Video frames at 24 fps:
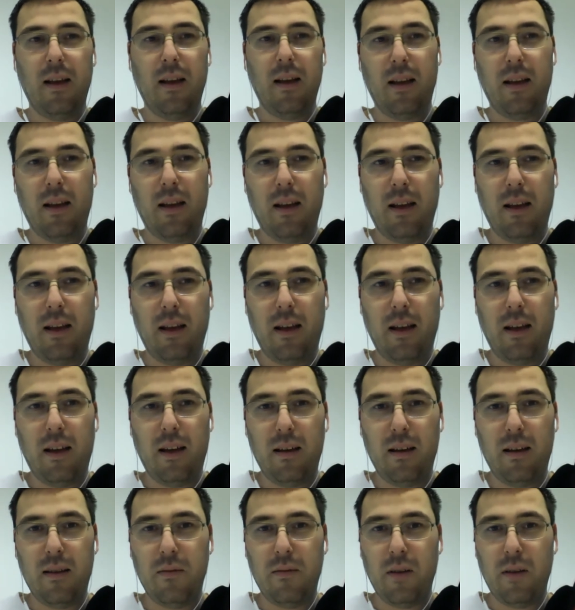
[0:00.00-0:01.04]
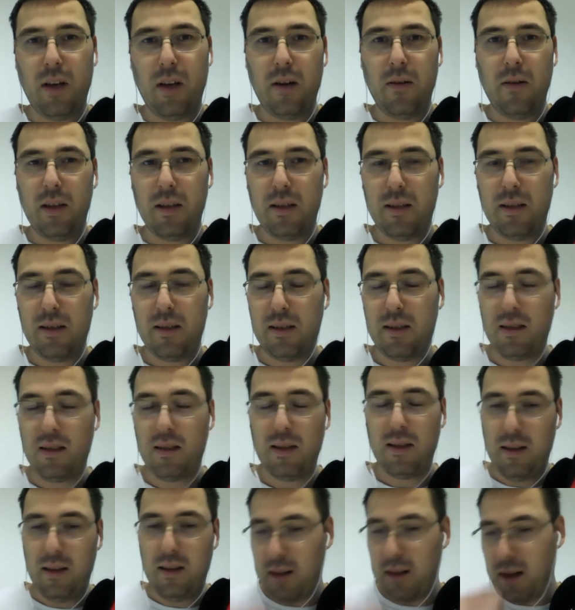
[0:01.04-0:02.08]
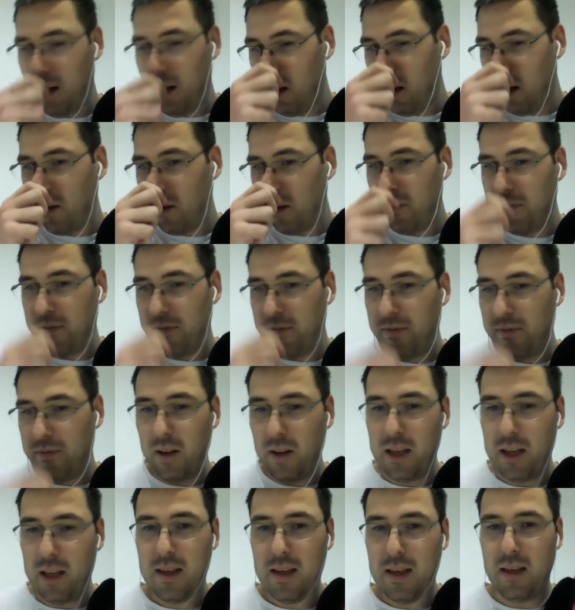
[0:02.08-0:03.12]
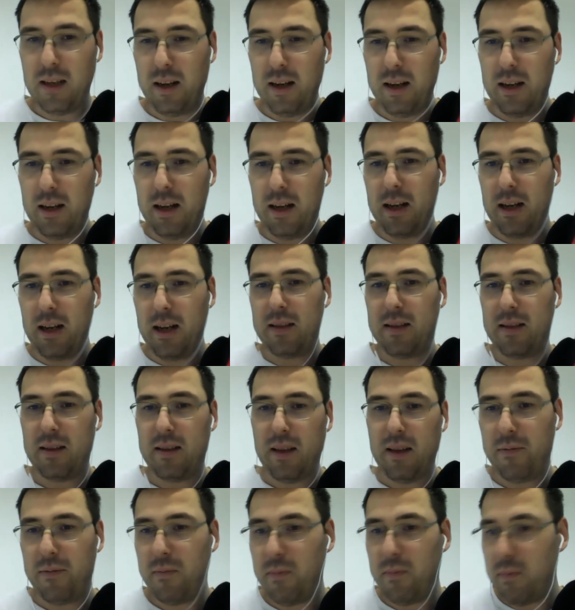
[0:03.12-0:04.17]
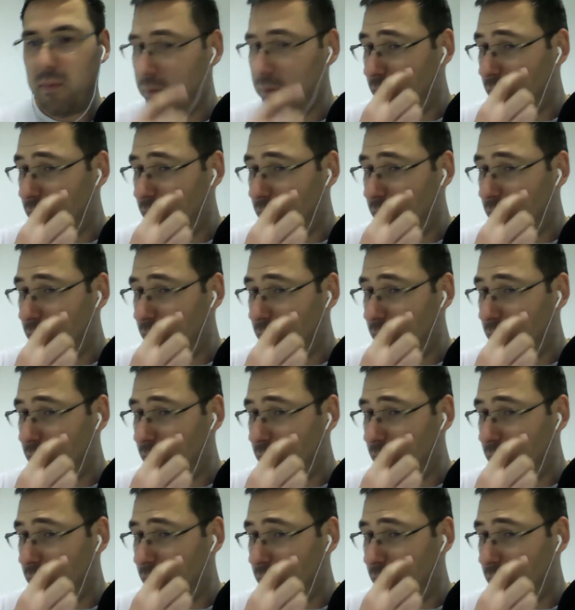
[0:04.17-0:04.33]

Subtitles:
There is a lot of, let's say, technical stuff.